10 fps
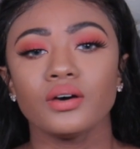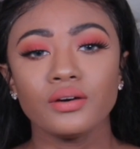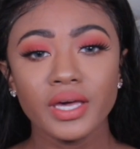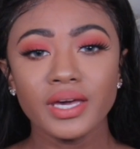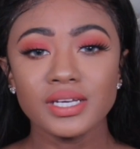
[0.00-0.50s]

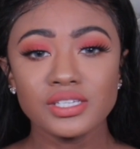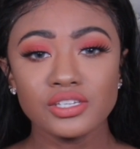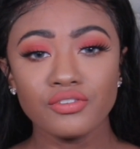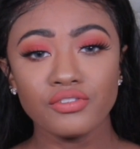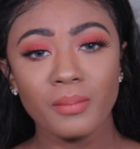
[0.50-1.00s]
Okay guys,
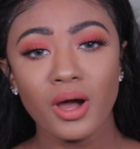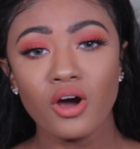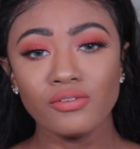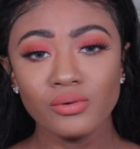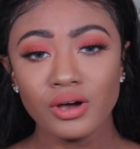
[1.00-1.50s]
so for my
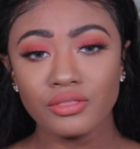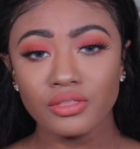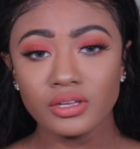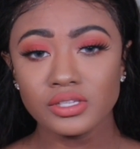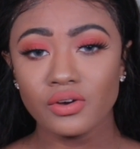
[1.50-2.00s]
overall
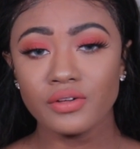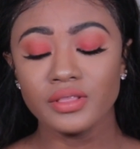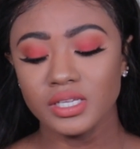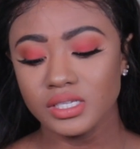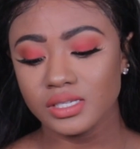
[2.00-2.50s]
thoughts
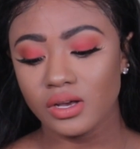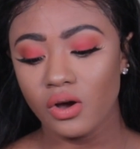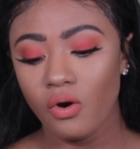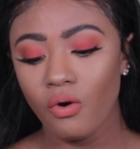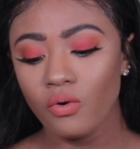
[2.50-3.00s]
on this
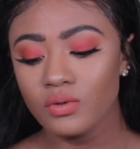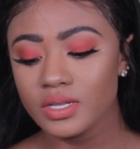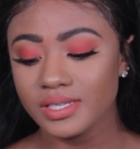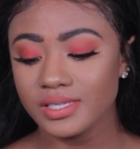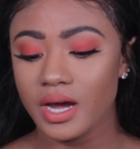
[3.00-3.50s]
whole
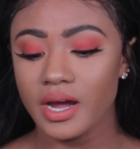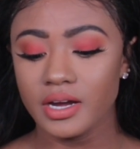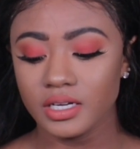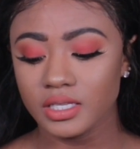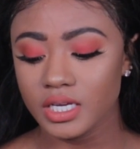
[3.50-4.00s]

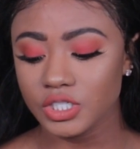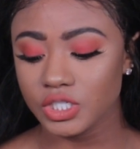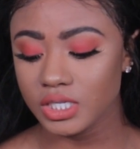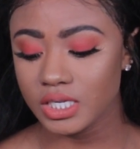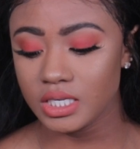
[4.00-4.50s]
entire
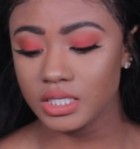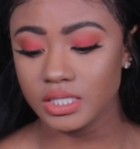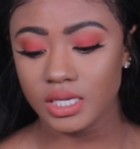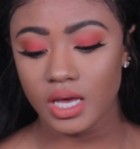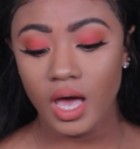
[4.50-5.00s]
collection is
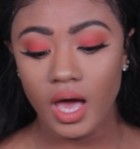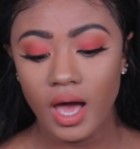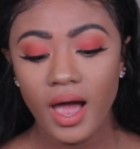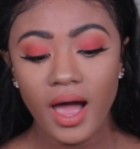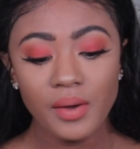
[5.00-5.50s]

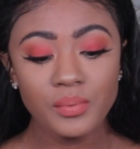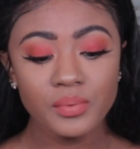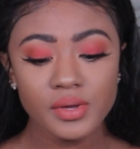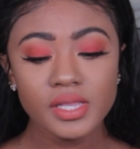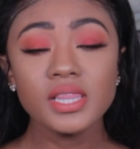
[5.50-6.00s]
I
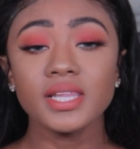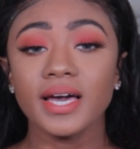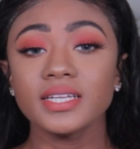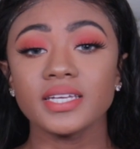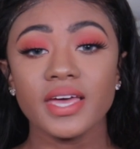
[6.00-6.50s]
really
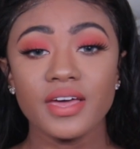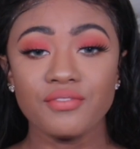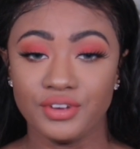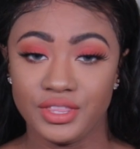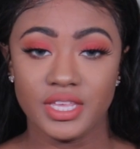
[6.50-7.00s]
like
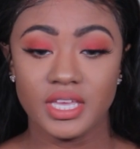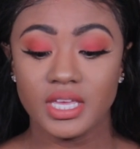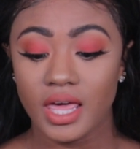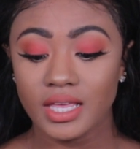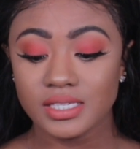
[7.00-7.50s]

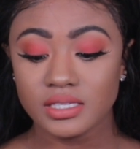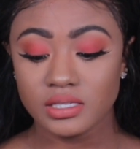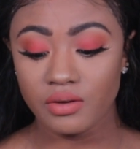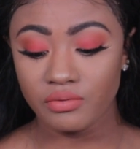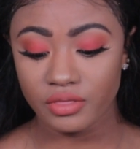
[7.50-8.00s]
everything
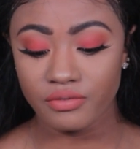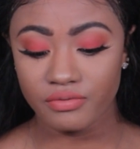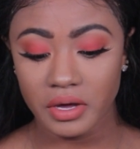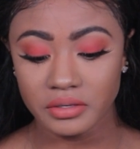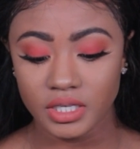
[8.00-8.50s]
except for the
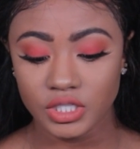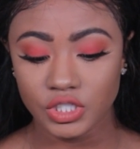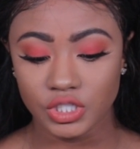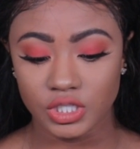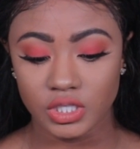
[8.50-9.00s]

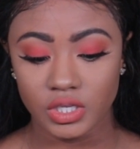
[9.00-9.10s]
foundation.